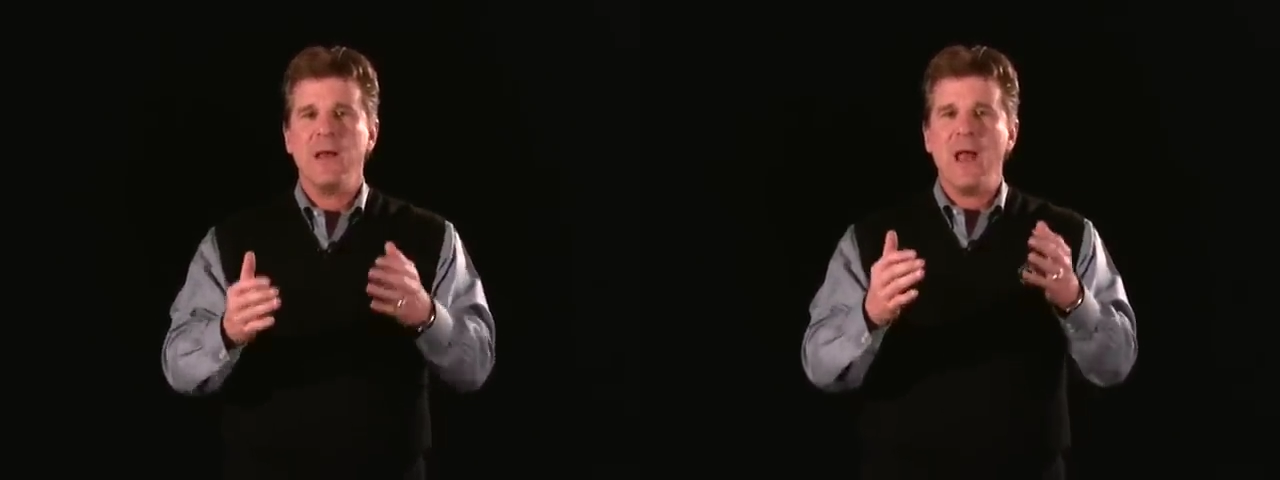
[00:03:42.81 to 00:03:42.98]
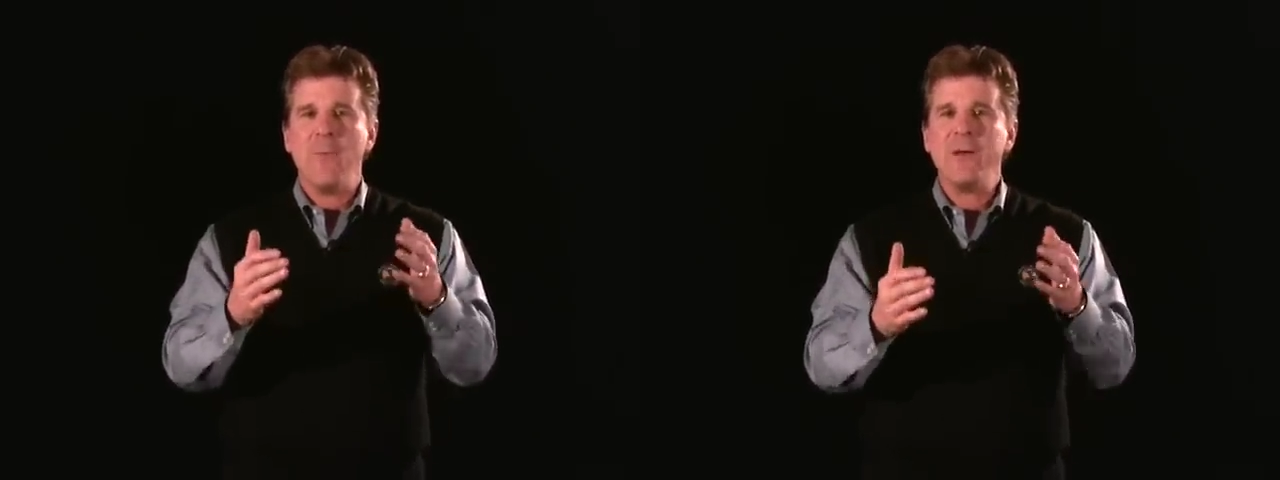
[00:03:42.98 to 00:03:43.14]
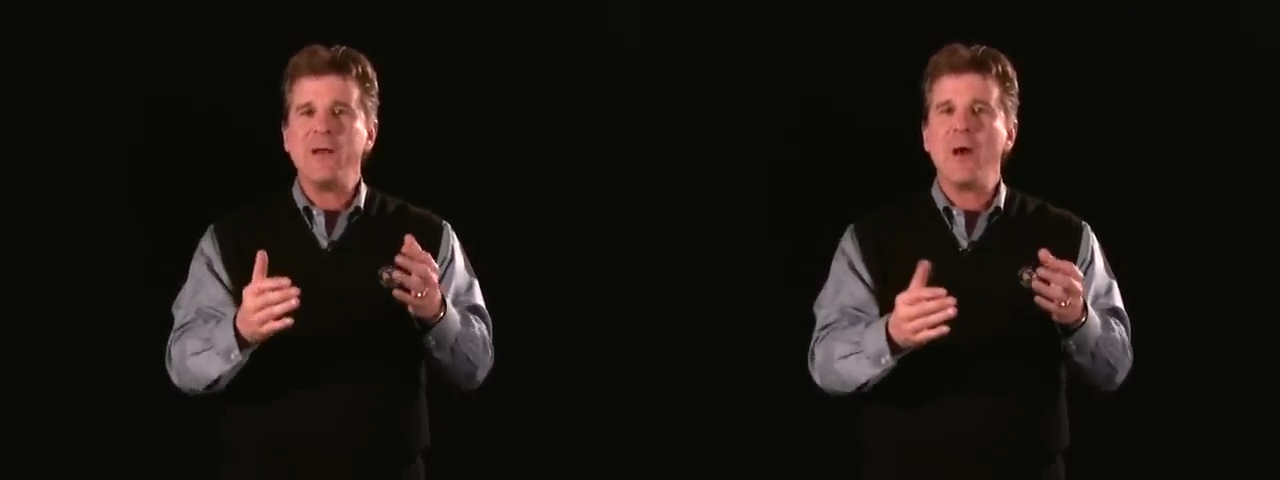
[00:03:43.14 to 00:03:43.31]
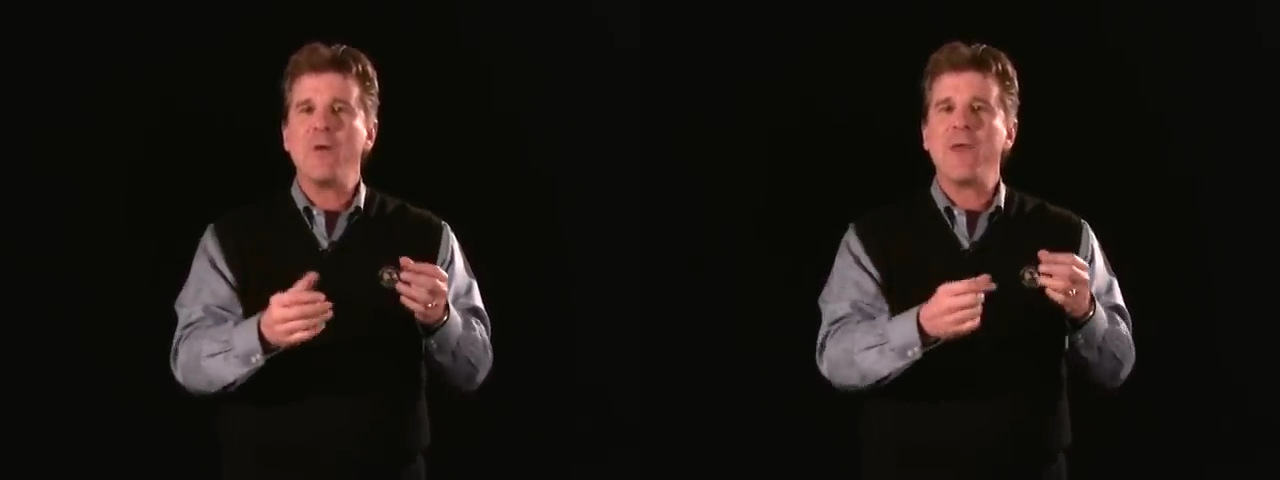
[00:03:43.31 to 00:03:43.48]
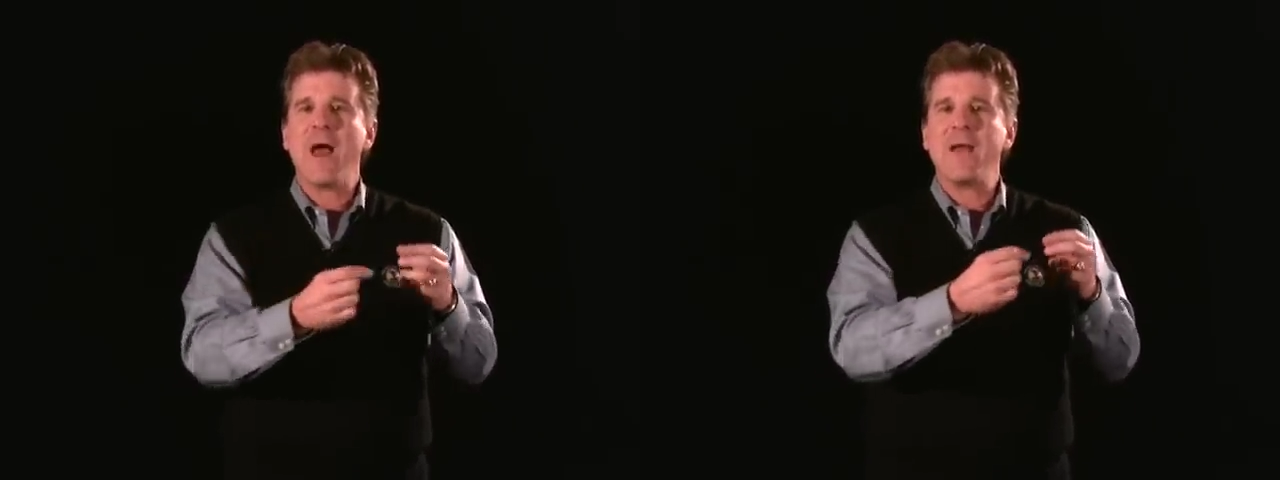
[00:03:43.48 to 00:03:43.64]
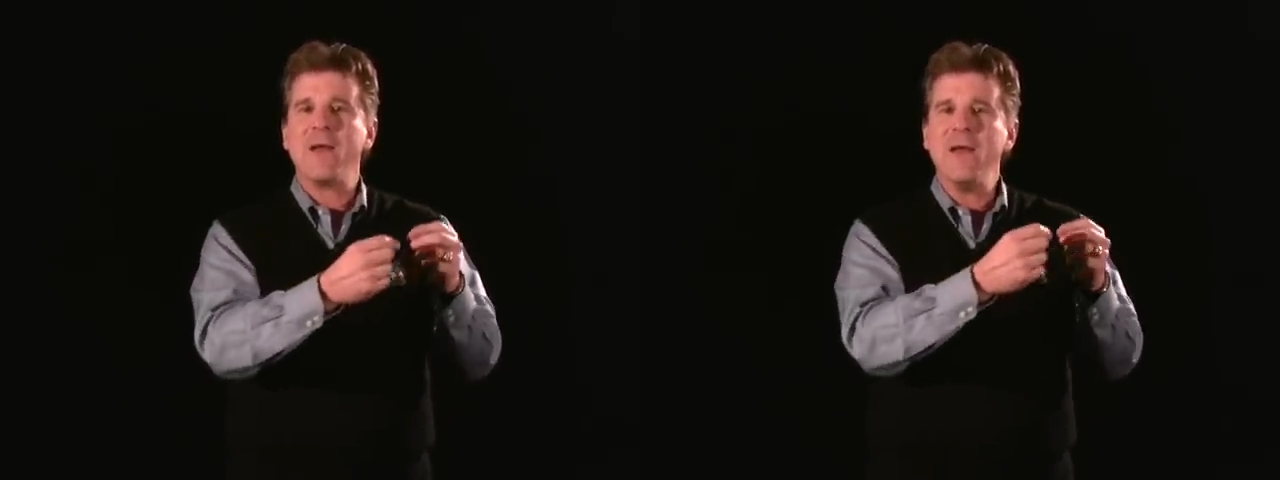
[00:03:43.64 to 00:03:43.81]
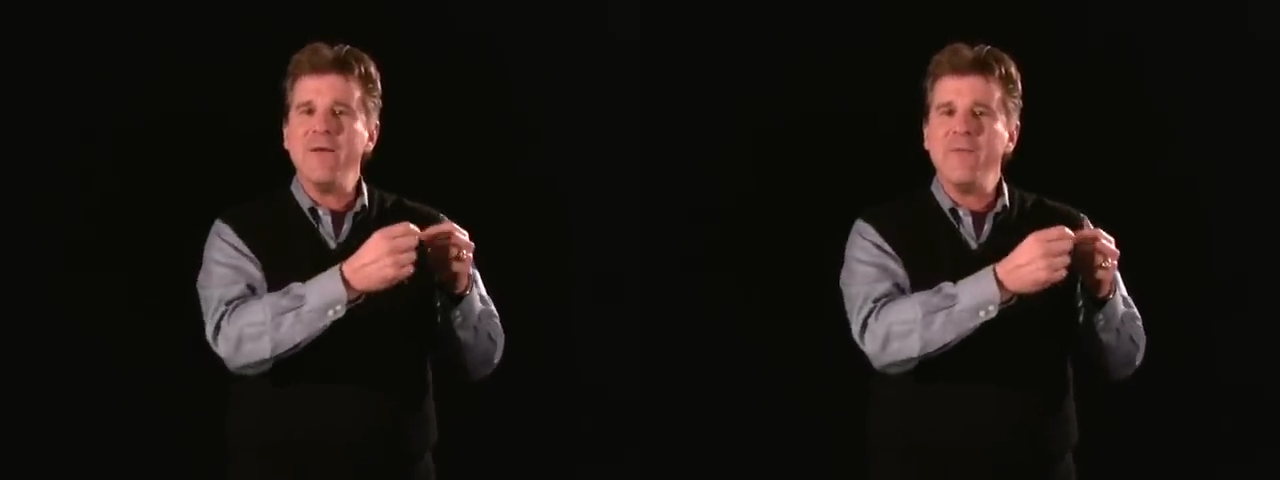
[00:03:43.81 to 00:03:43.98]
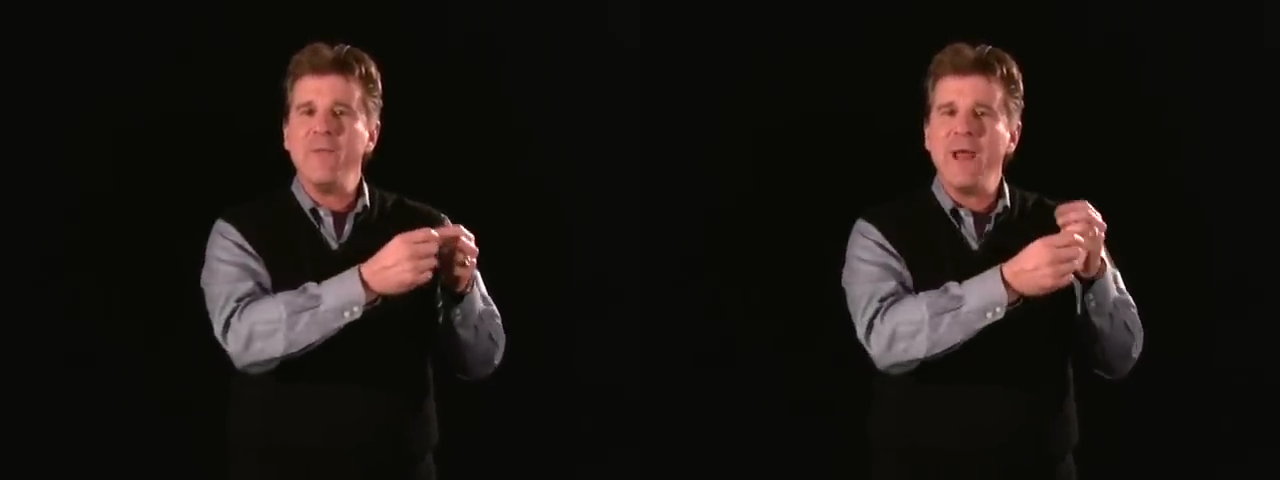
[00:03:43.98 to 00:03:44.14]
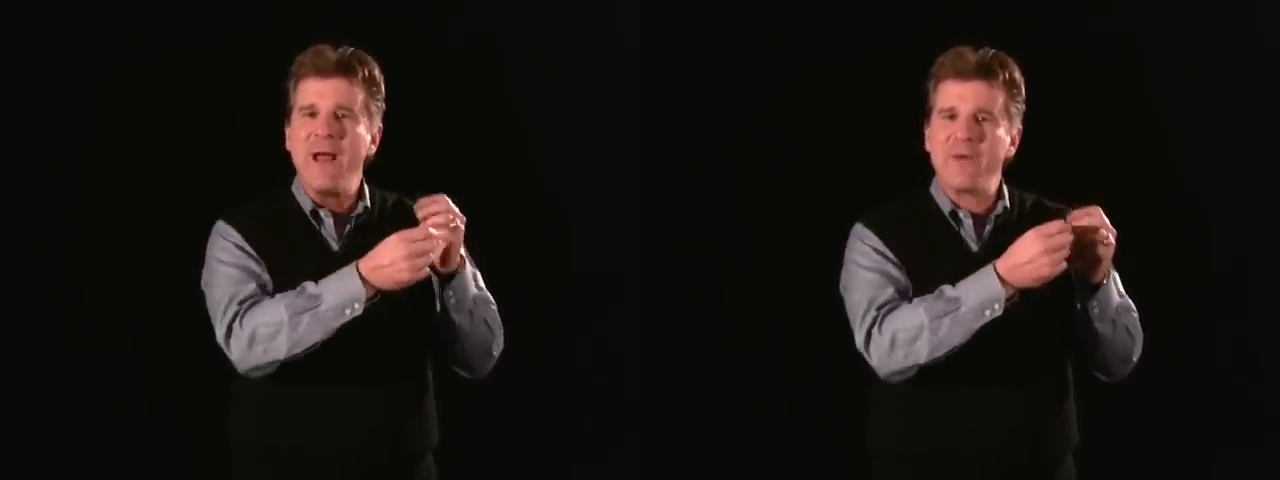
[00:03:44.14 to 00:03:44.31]
And we know that
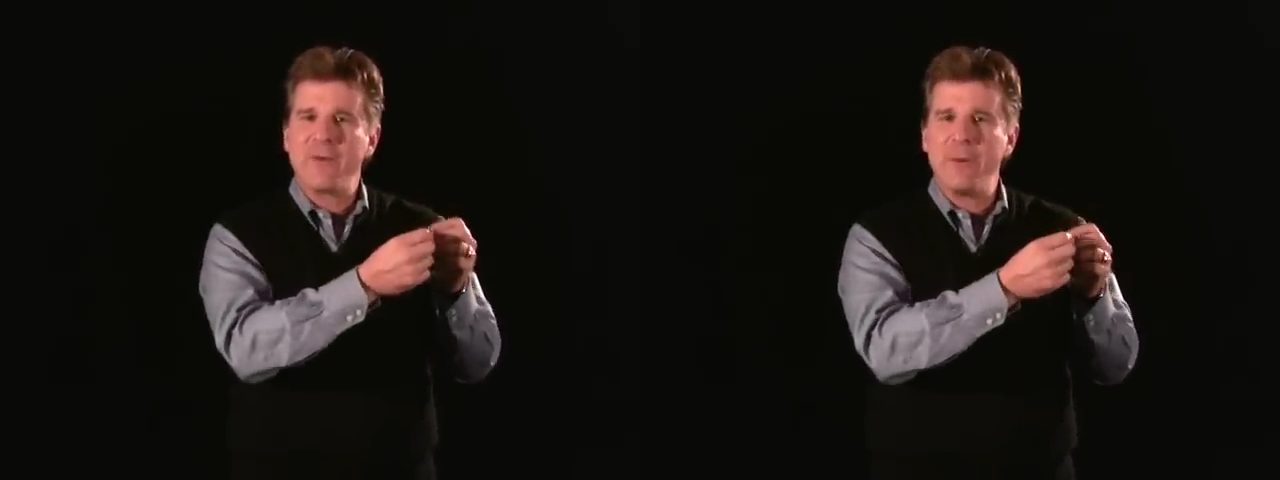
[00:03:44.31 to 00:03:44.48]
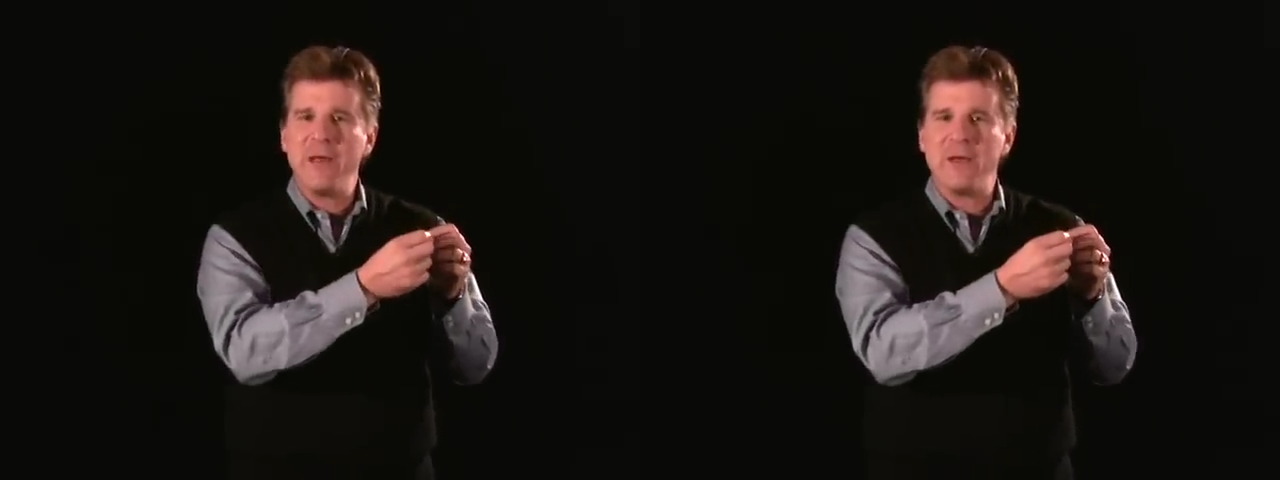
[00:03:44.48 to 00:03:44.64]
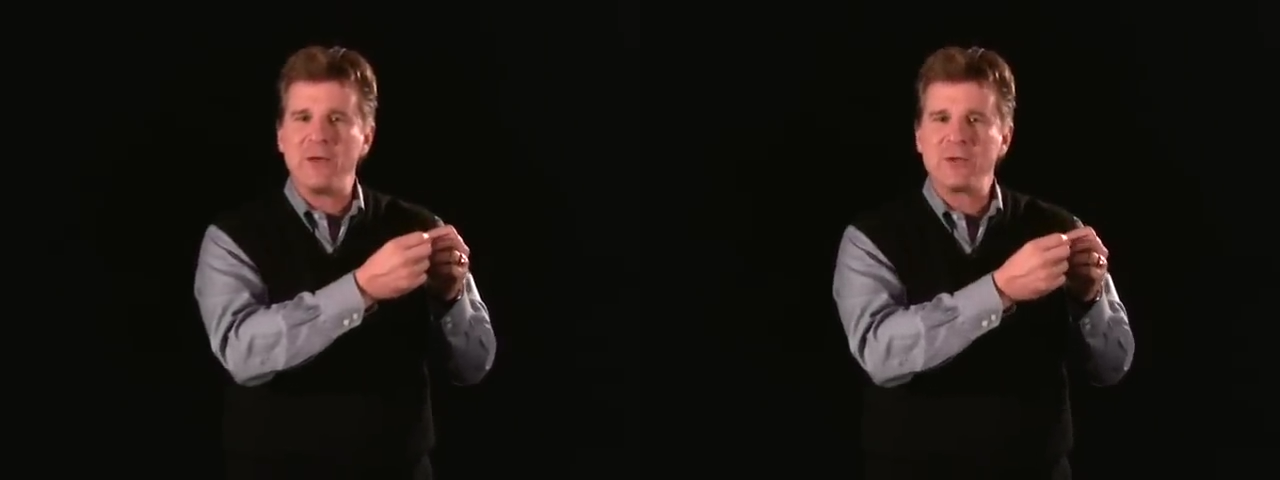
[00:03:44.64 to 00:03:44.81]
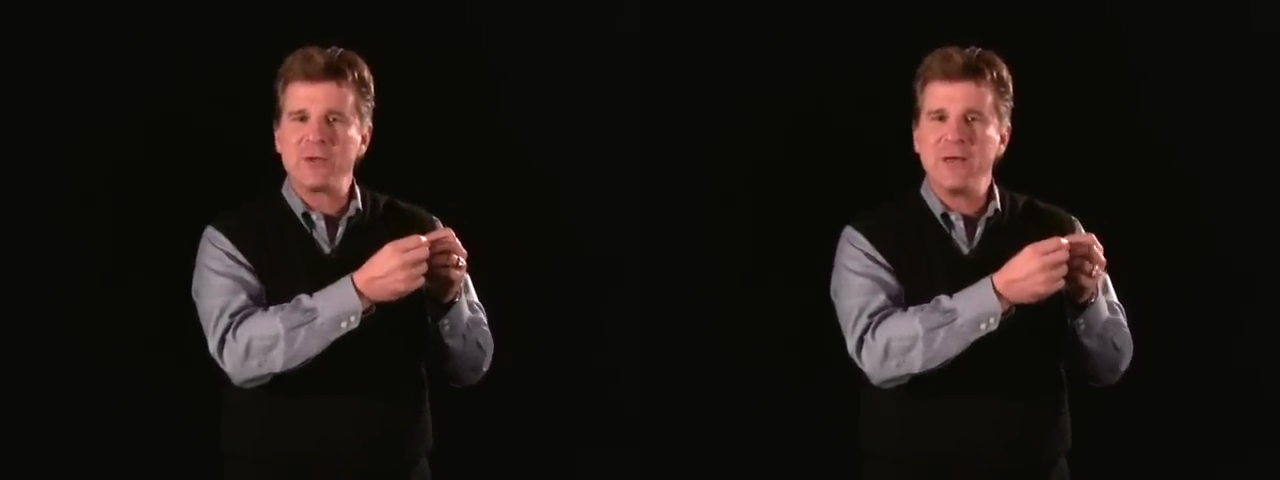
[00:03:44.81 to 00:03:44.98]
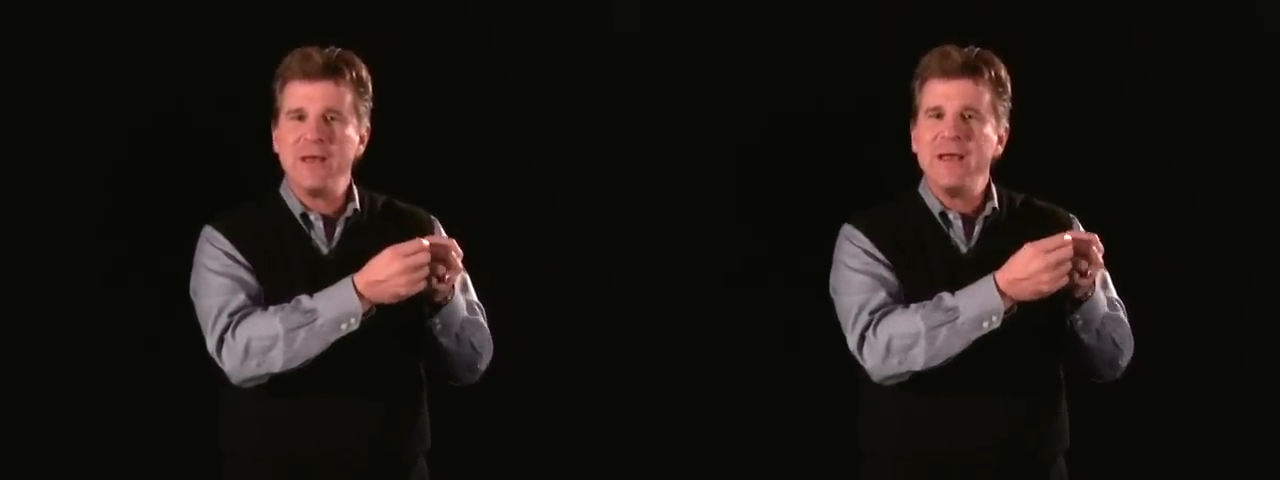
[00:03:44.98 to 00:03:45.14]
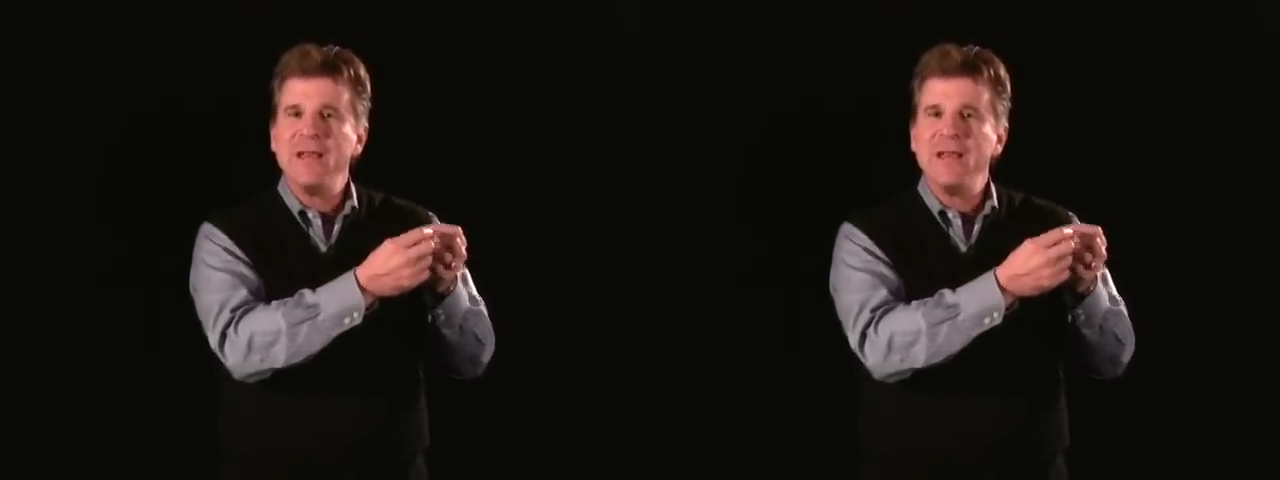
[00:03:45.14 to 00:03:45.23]
if we have a pinch,